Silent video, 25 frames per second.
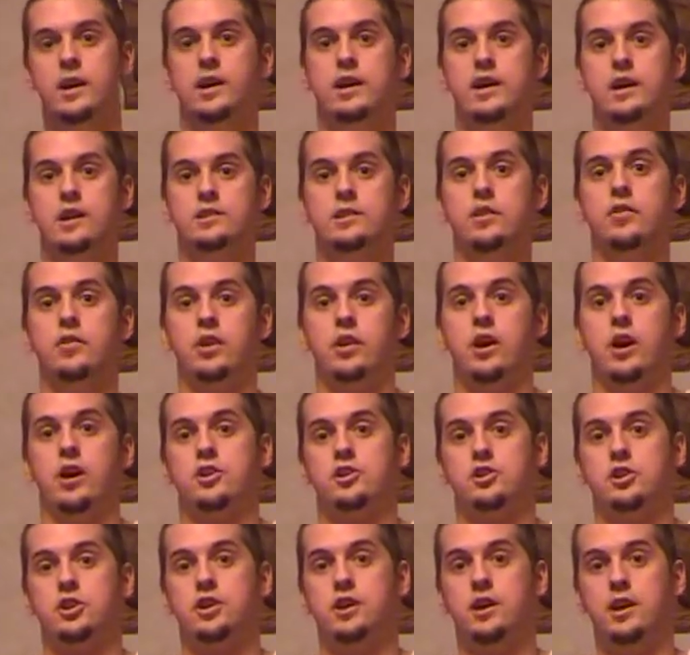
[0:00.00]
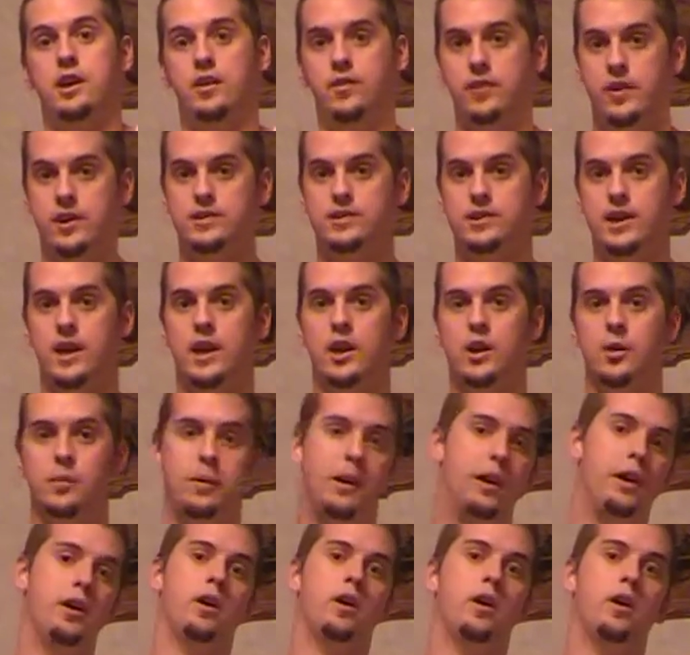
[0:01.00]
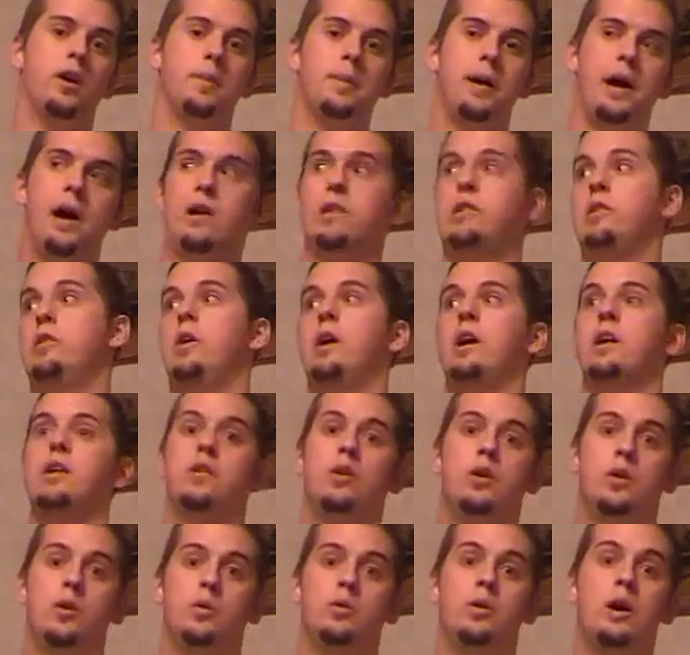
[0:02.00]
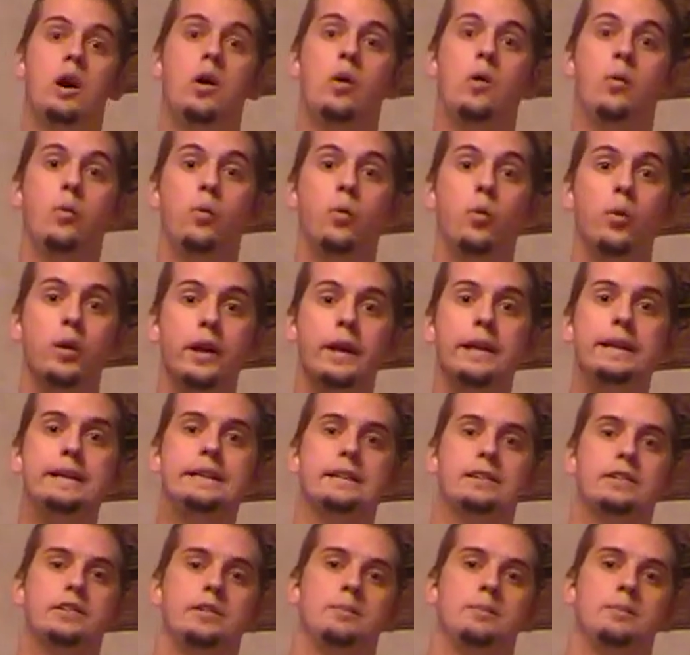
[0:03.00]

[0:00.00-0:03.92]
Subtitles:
it's in the country, and they say it'll be here in about, oh, I don't know, a week,